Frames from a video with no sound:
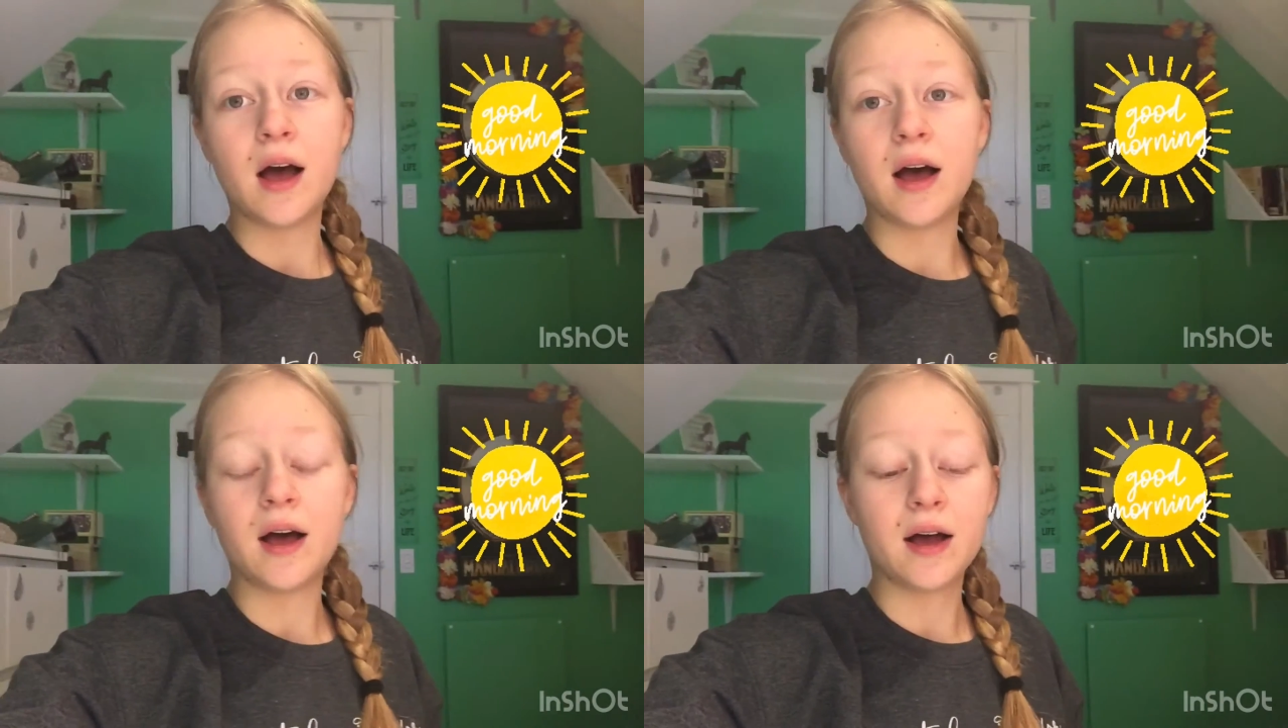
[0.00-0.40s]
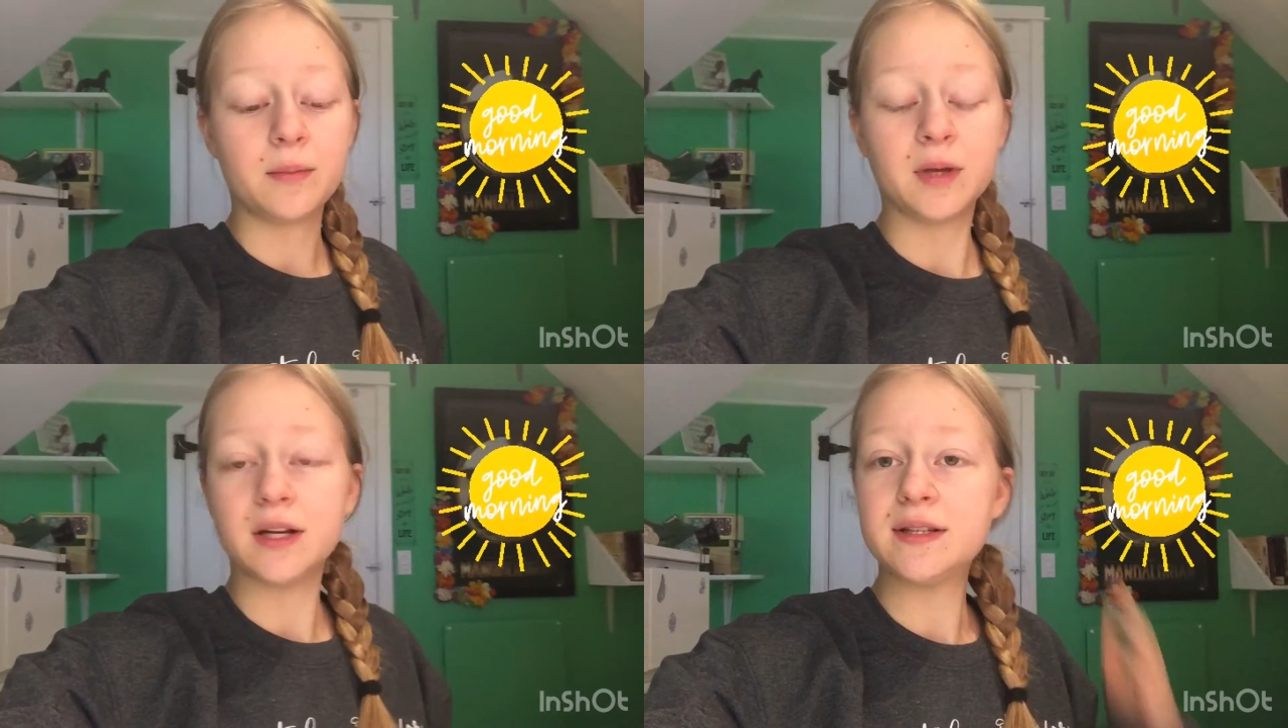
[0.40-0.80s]
Uh,
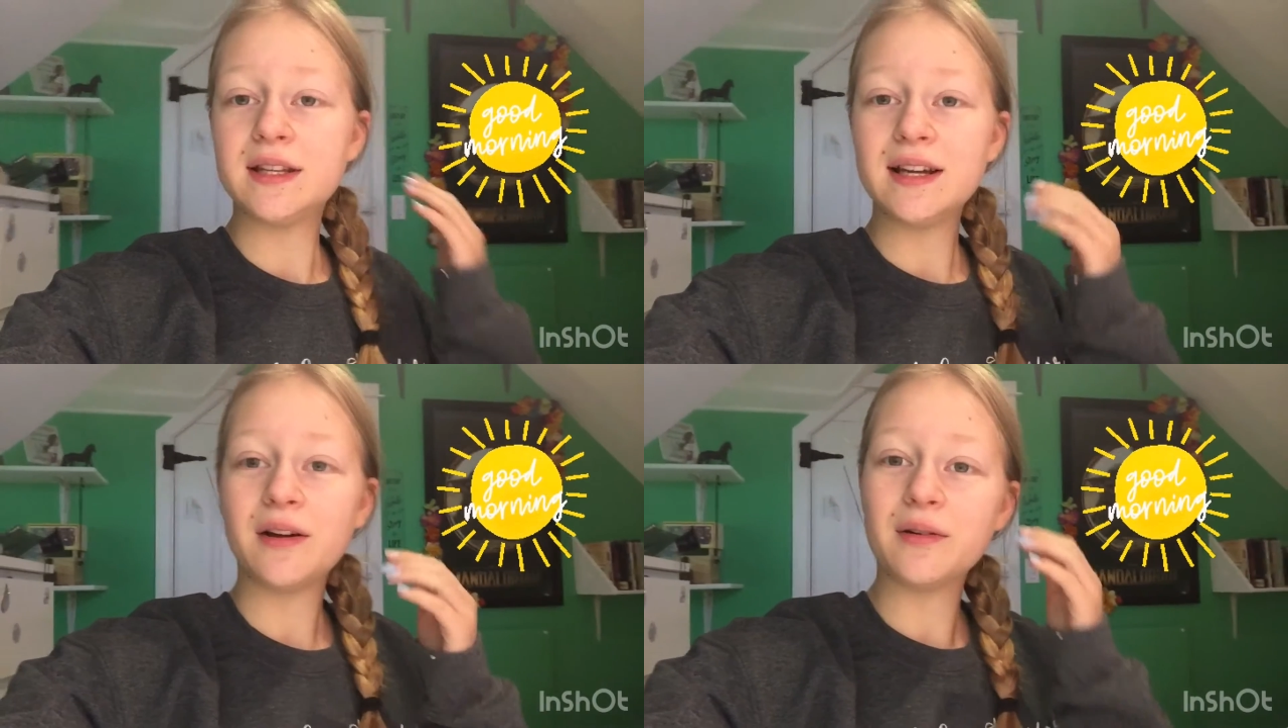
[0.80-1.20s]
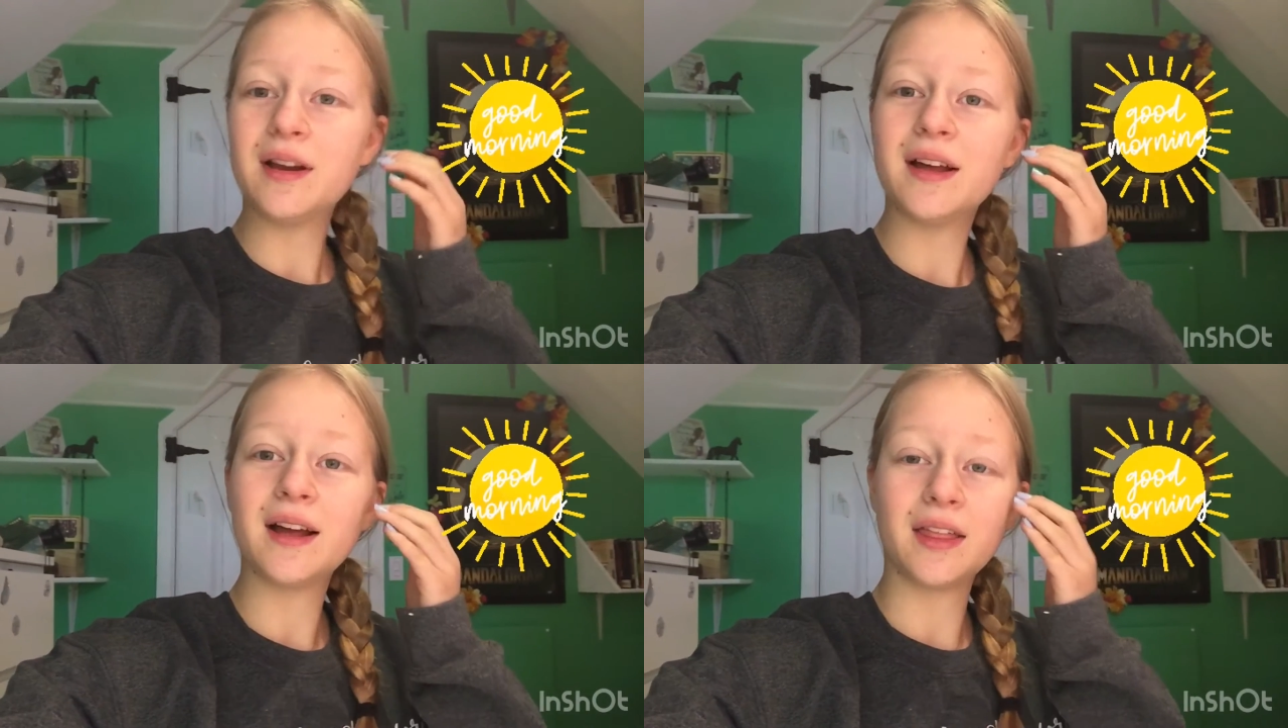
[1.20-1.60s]
I'm gonna sit
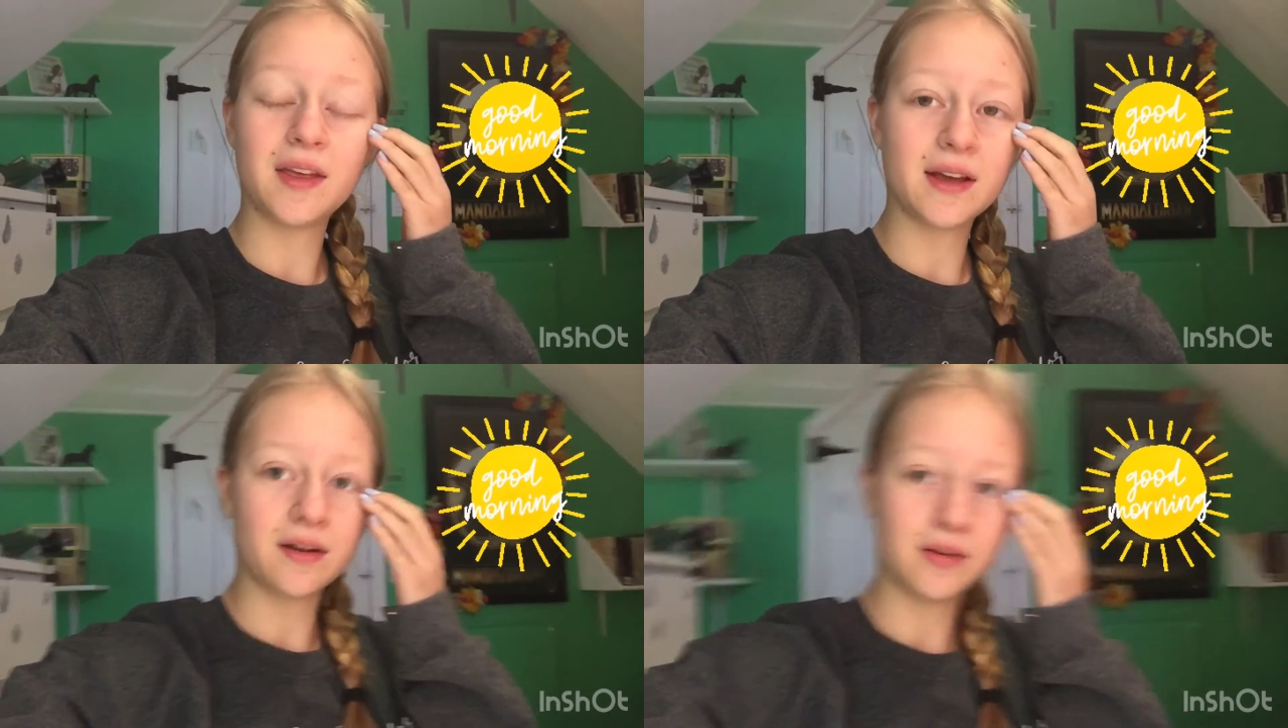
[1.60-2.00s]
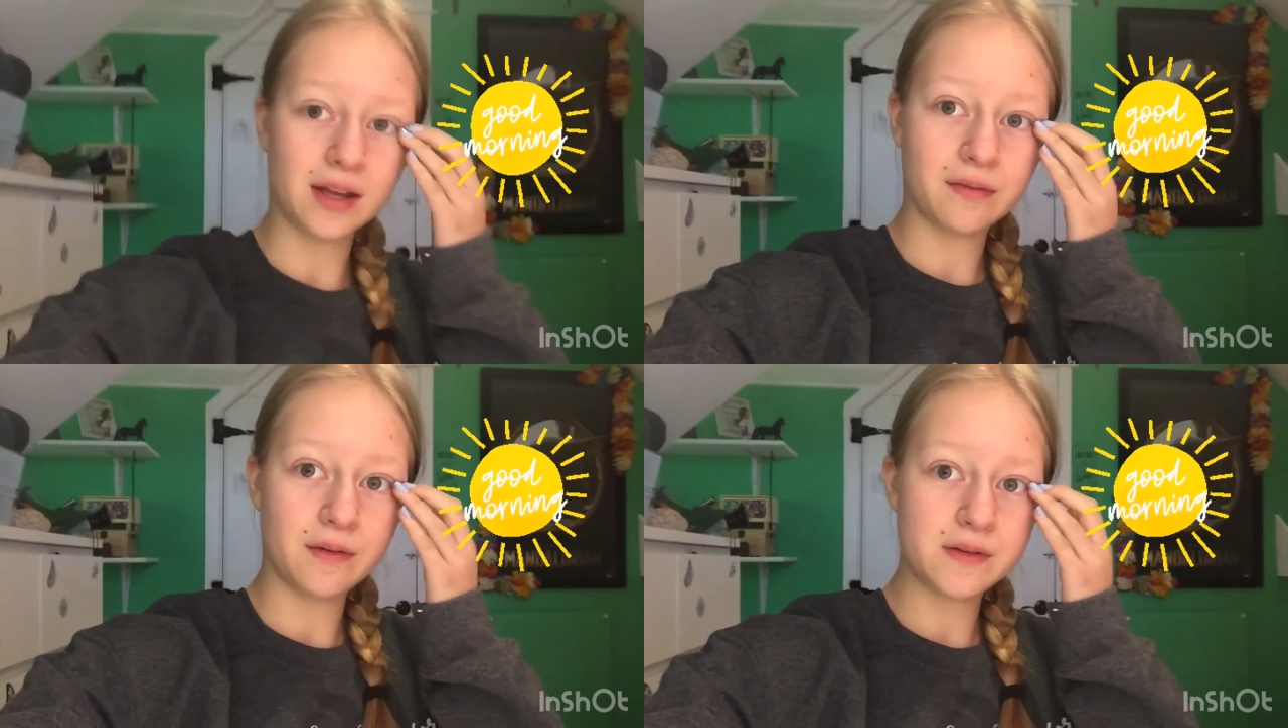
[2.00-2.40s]
down. I think I have
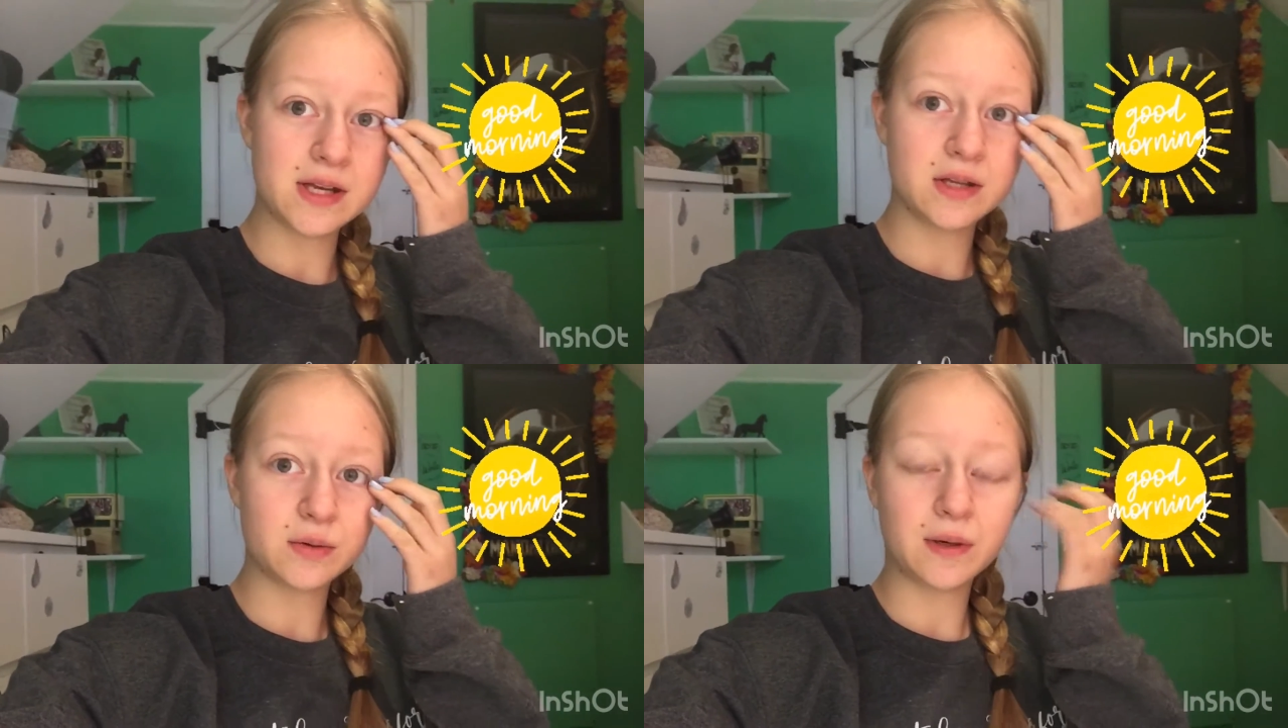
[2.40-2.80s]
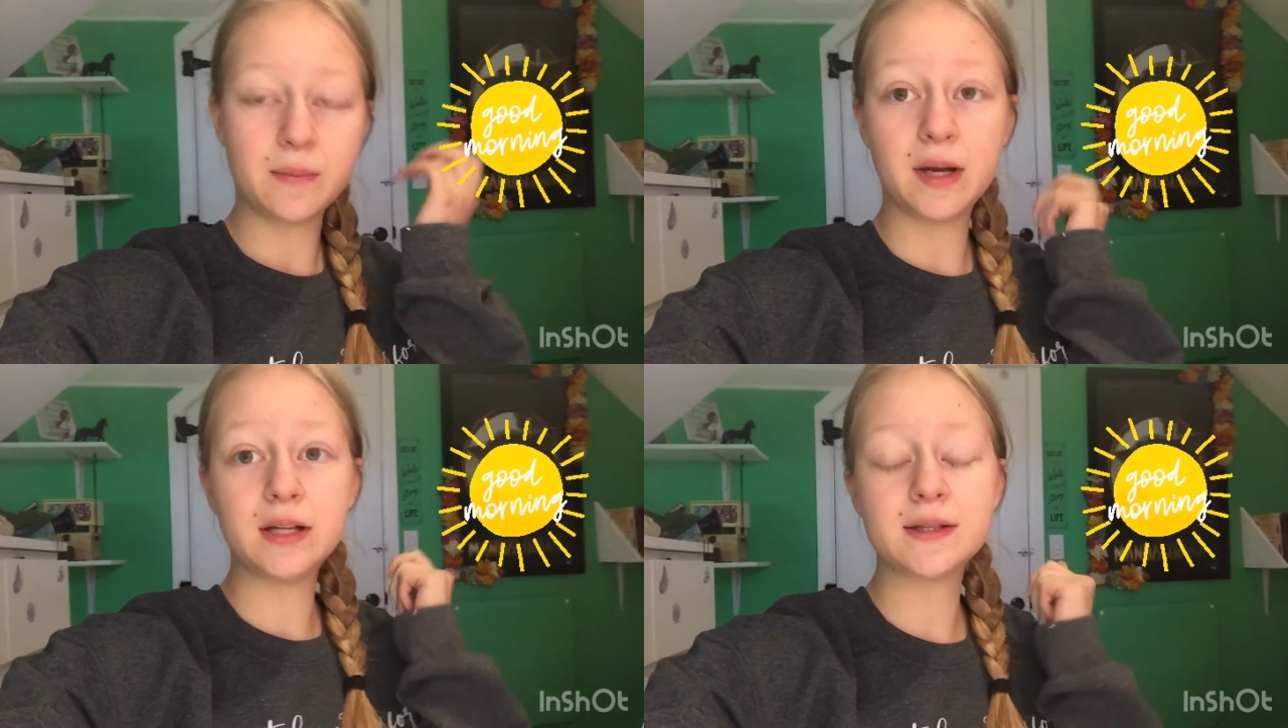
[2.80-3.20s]
like fifteen,
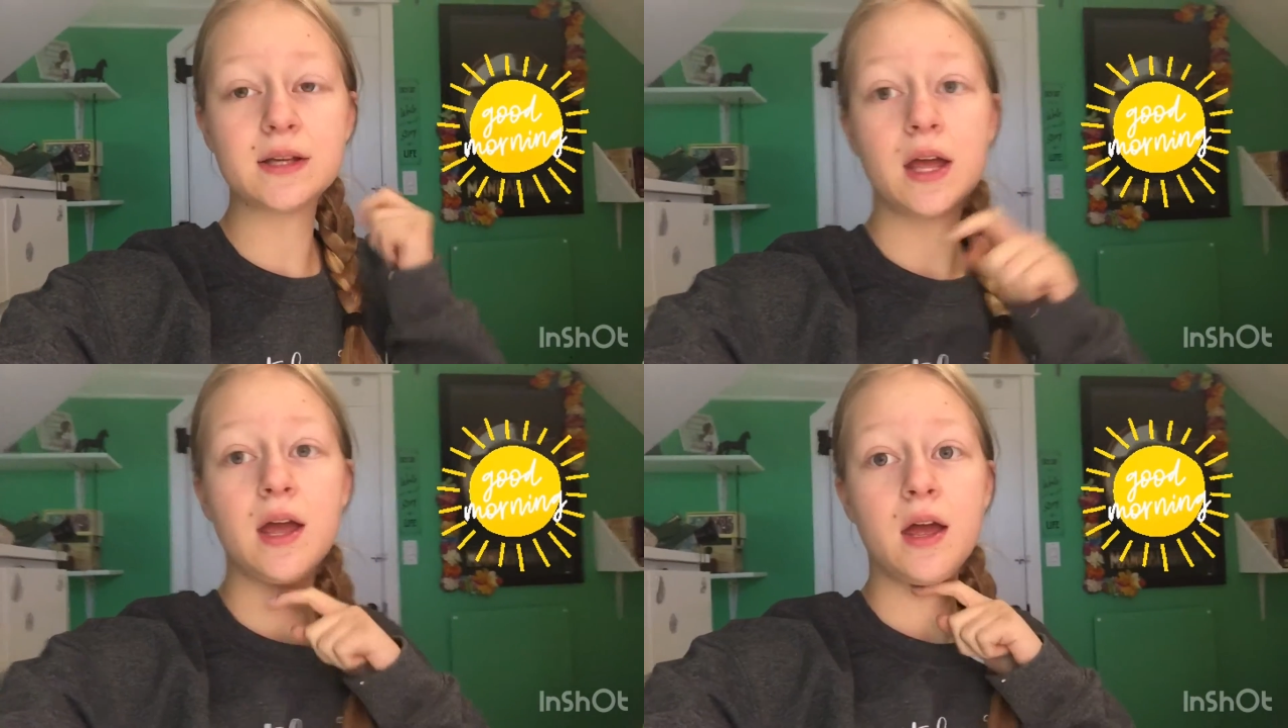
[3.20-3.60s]
twenty minutes,